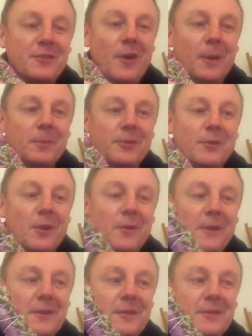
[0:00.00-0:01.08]
times. You know,
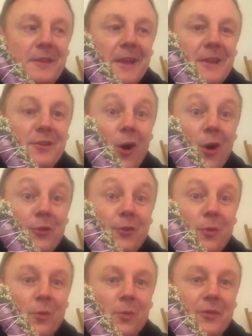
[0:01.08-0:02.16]
these are
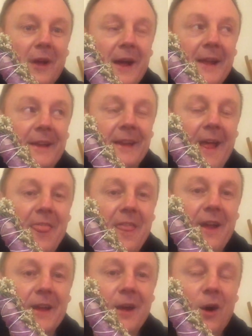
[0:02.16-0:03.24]
tools, and
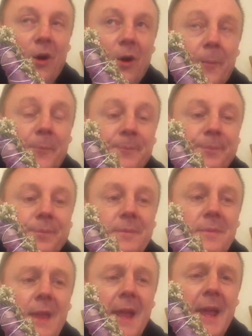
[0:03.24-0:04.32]
they are
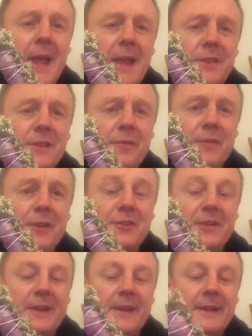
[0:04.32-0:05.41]

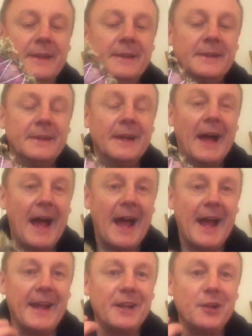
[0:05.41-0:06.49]
individually
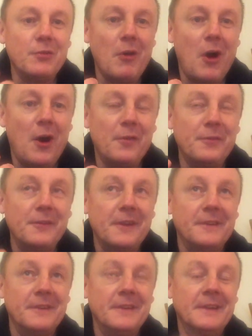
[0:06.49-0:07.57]

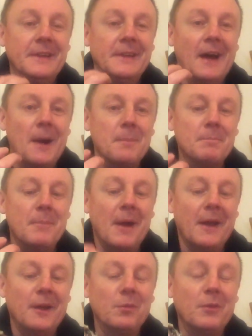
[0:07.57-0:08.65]
handcrafted and
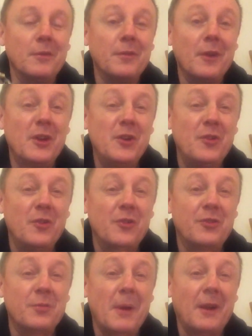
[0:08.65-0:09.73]
made with a
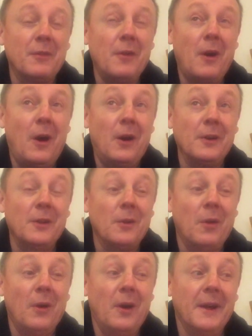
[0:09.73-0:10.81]
huge amount of heart. You
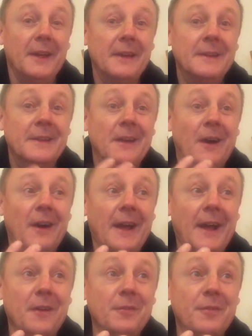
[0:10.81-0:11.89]
know, I
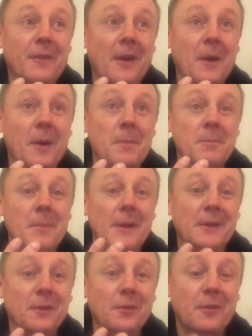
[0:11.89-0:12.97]
have
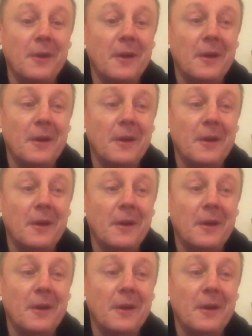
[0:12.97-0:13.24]
many of